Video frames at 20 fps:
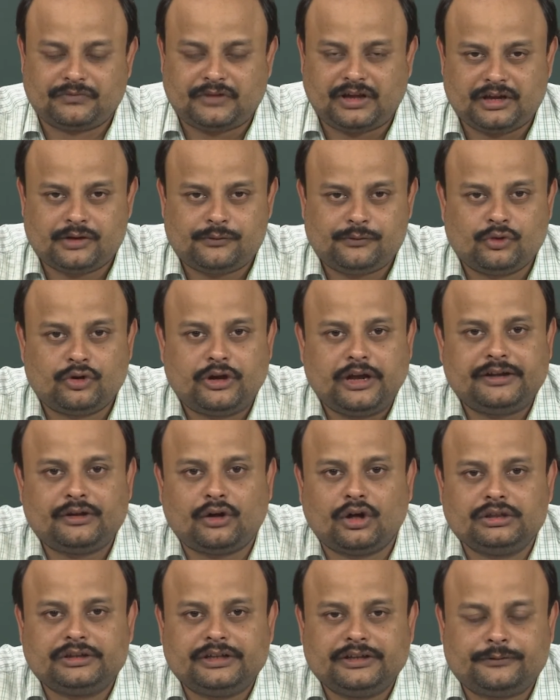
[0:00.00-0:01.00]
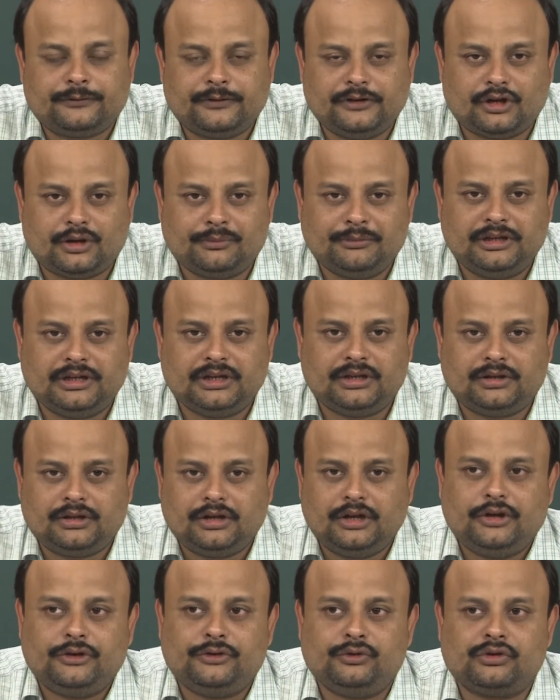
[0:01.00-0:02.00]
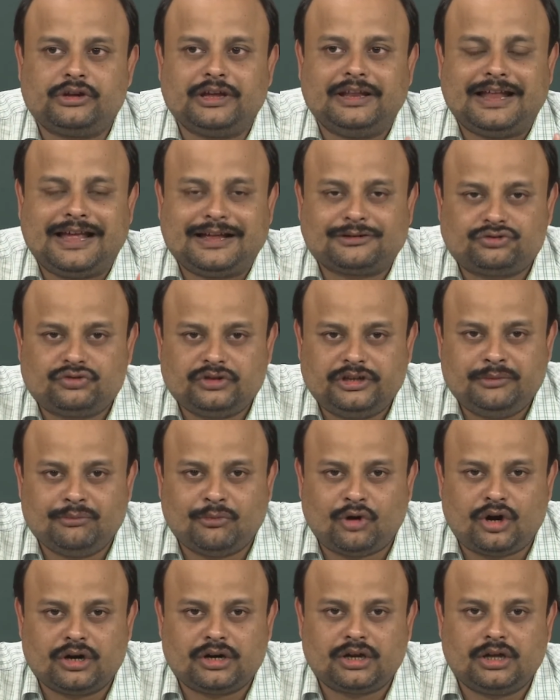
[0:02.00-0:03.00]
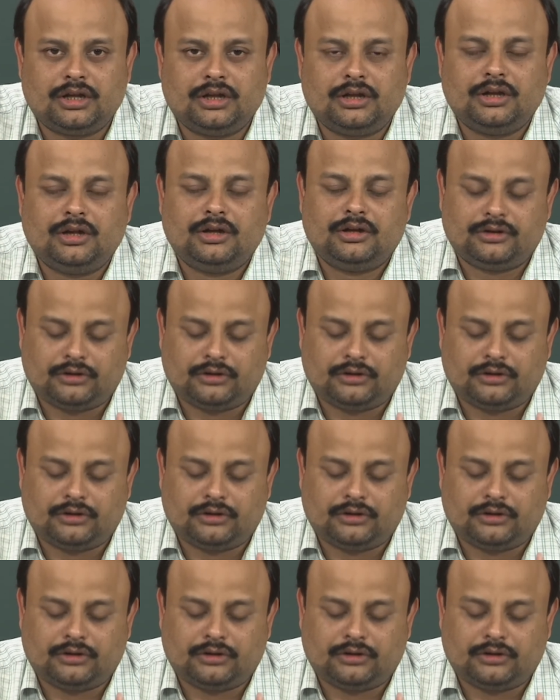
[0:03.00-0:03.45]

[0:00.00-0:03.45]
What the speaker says: And if you get all this phenomenon, you can actually model